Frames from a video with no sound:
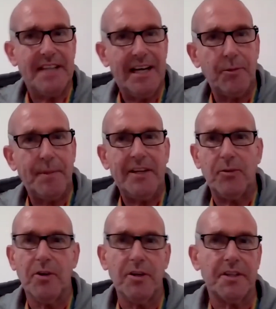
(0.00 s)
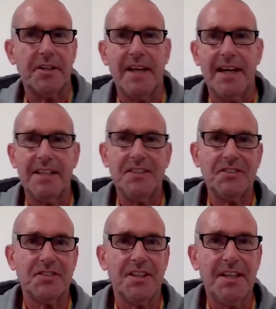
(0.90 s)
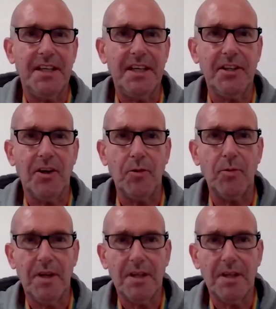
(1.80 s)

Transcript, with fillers: now a paid worker that is you know